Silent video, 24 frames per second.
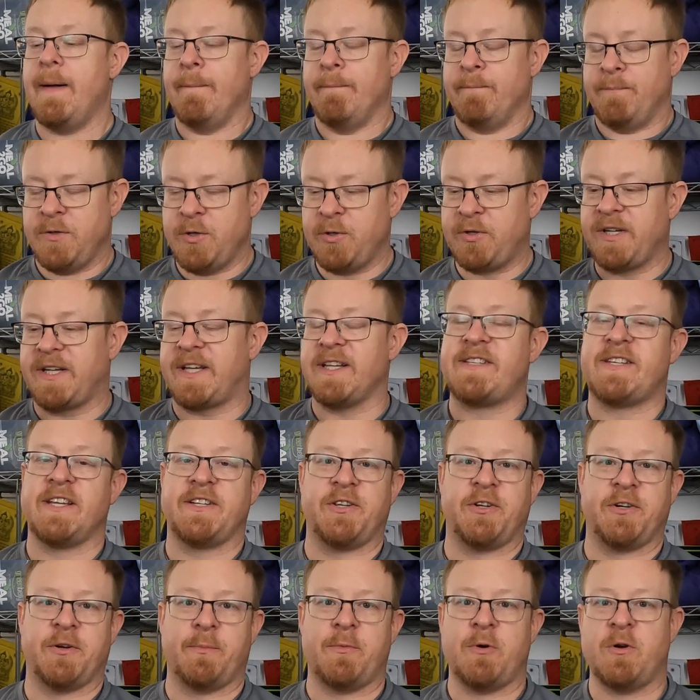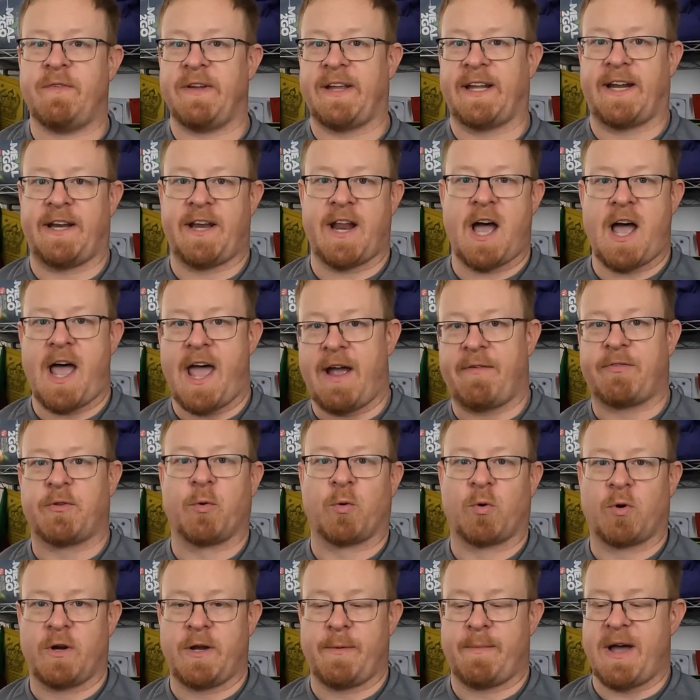you can continue to moving and not have to
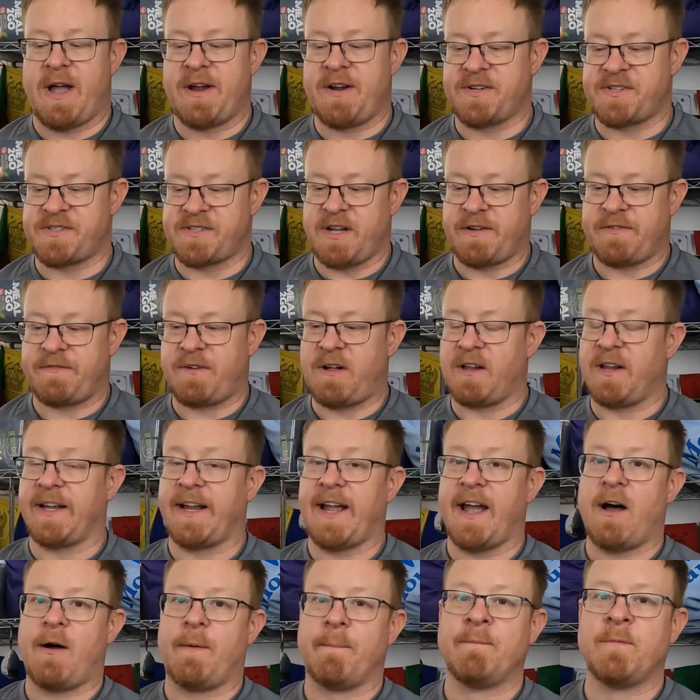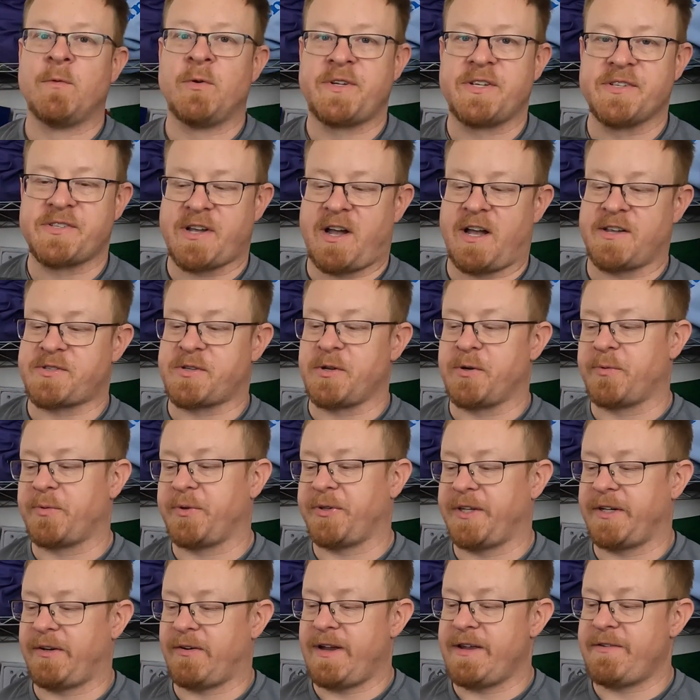worry about your stuff falling out, which is also a
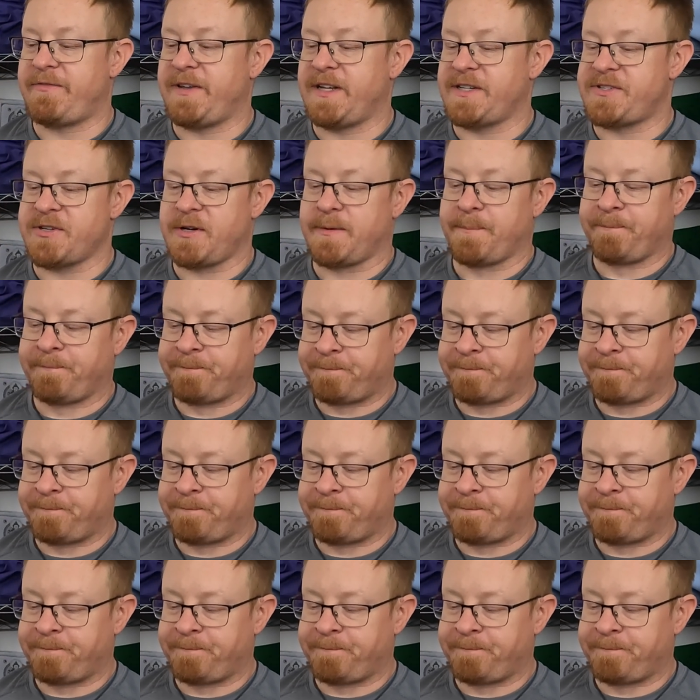really great feature.